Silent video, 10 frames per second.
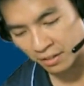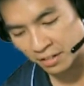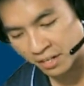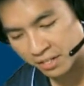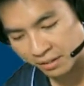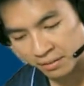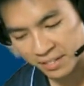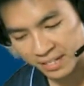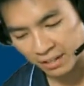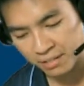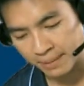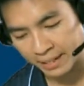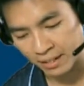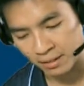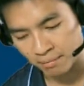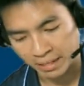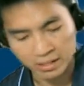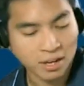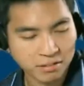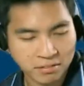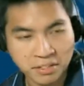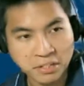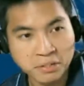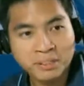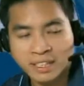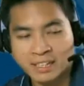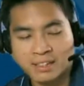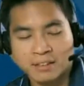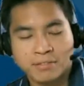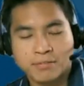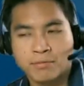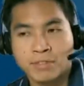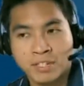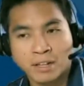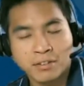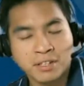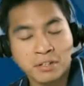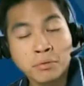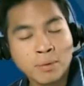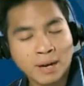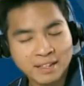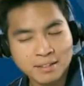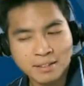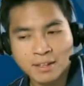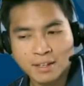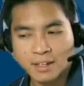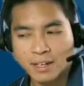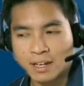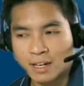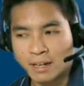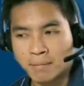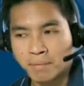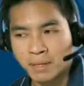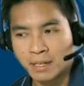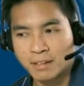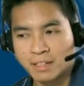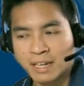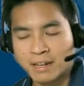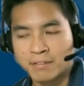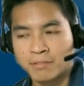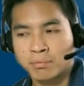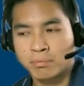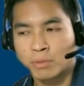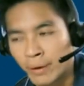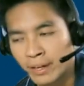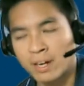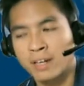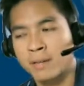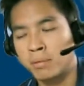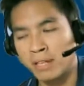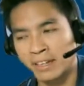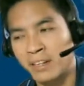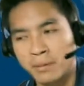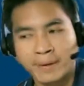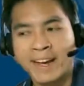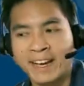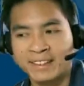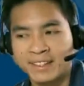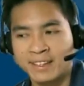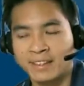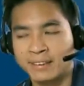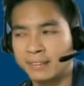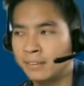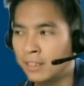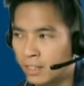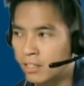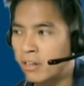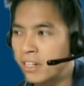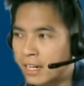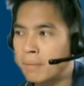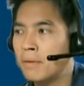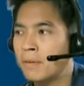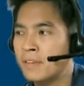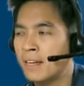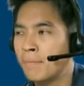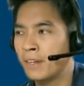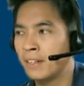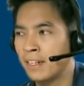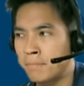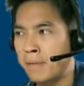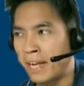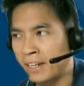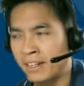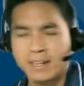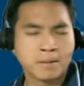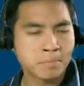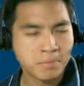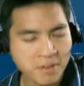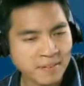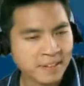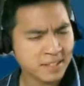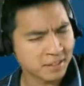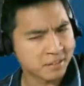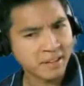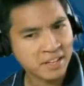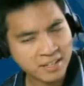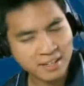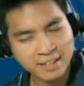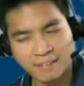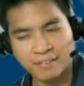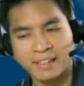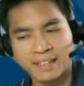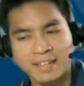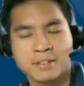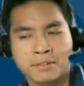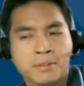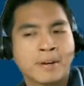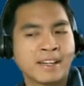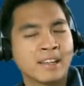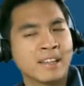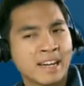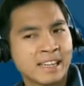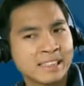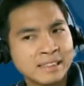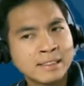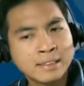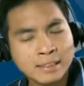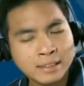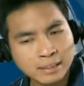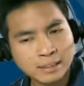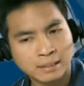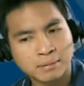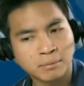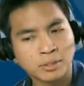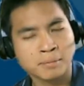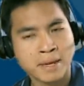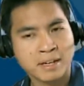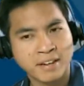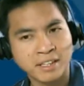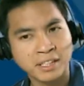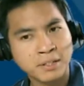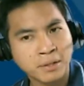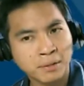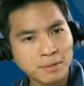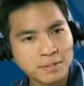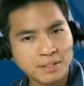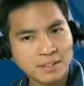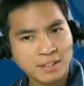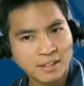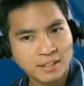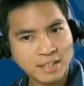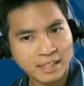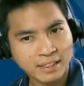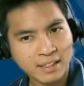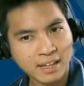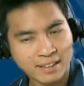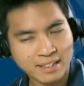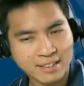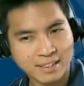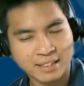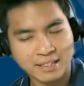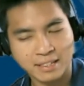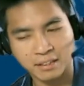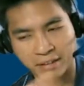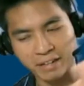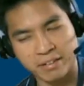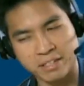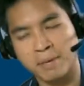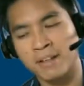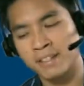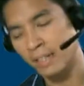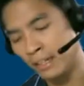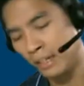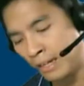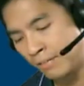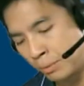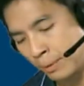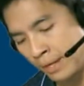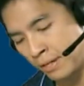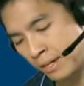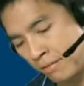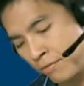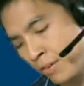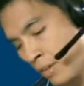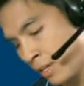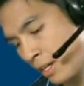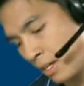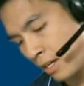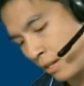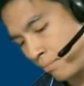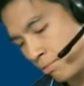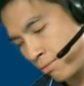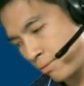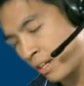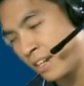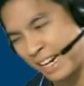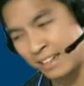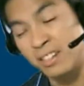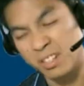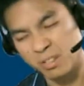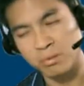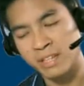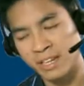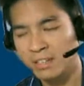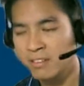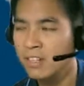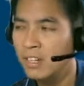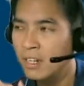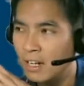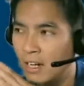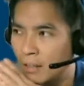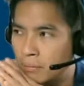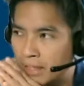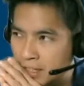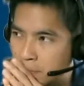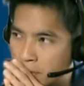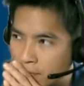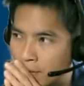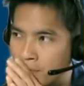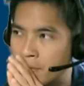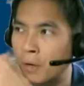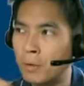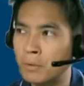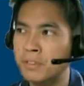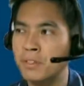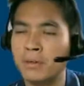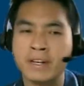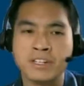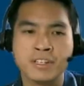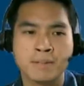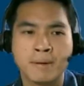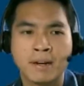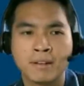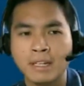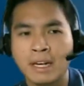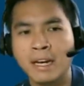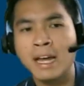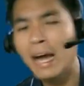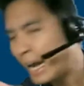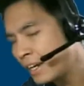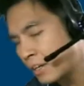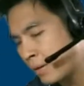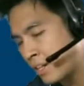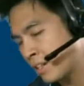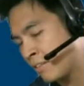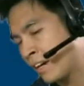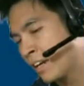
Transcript: initial results might not yield the kind of results that you want, but kind of going on and plugging away at it and trying to come up with something that's better than the previous iteration. I feel like that's also quite aligned to the maker at ethos. So I think yeah, that's a great response, and I love the way you kind of uh, connected the two things. Let's move from those to questions about. I had a question, right?